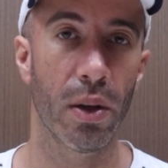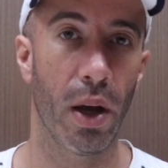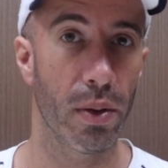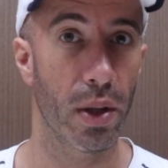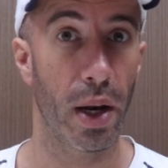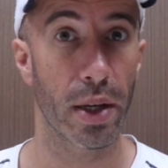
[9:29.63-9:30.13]

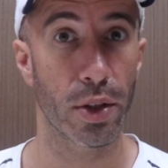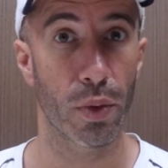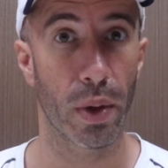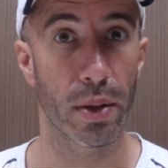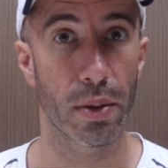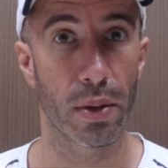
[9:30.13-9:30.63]
And the
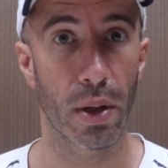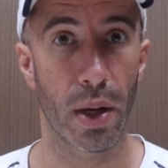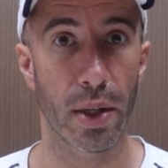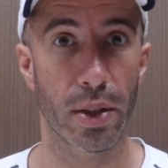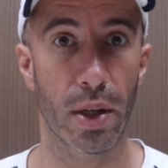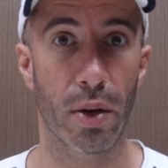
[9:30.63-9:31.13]
last one, the last